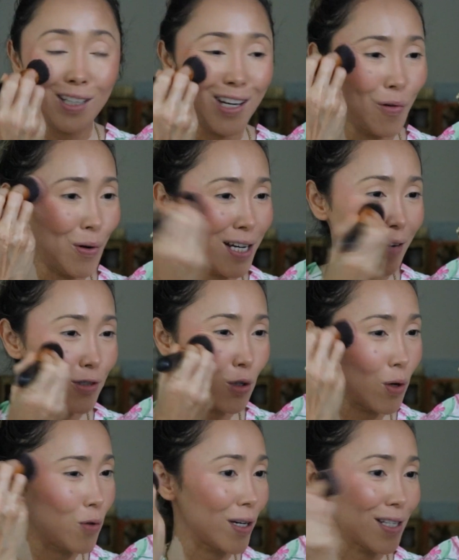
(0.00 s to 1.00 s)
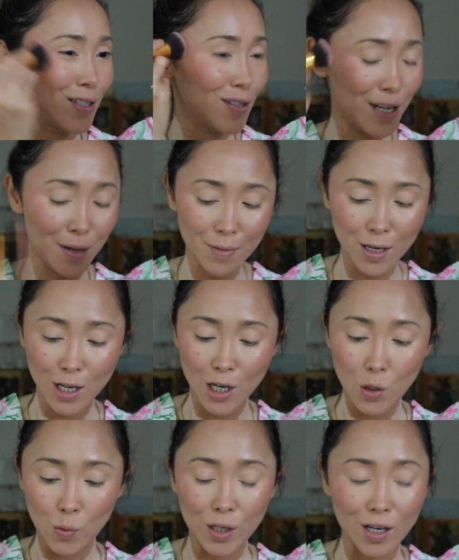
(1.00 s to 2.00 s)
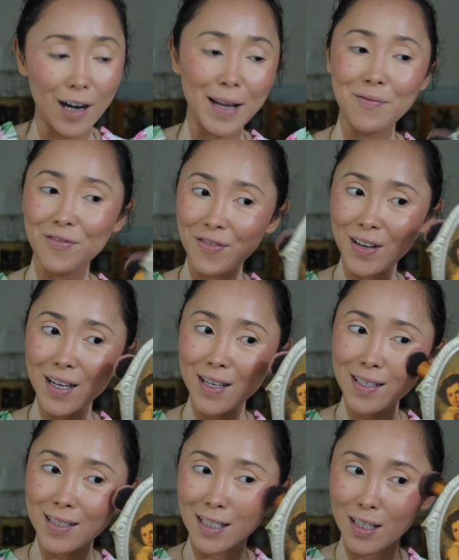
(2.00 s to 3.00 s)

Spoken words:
a week after we rescued him. We got him fixed and